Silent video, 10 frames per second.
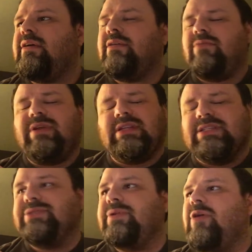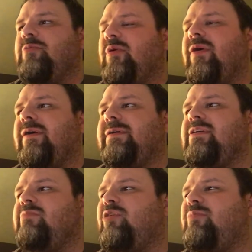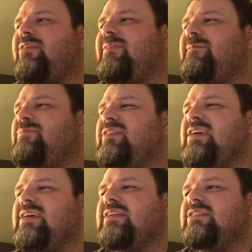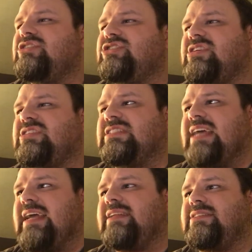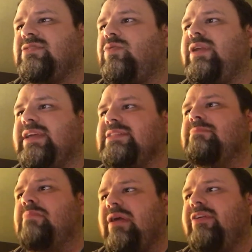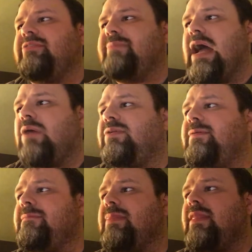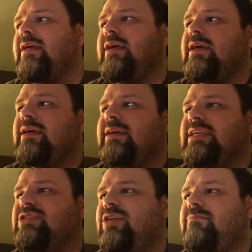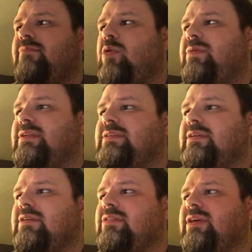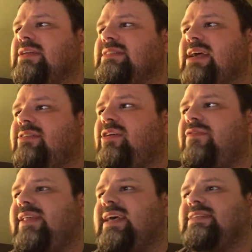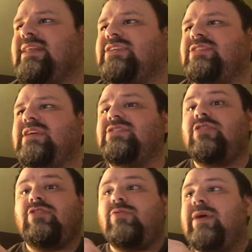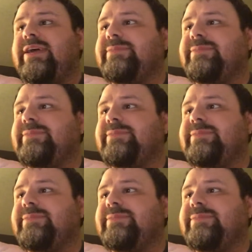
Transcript: We can do no more, he murmured. This shall stand as Gwydion's burial mound. He stood a moment, looking silently over the desolation, then turned away.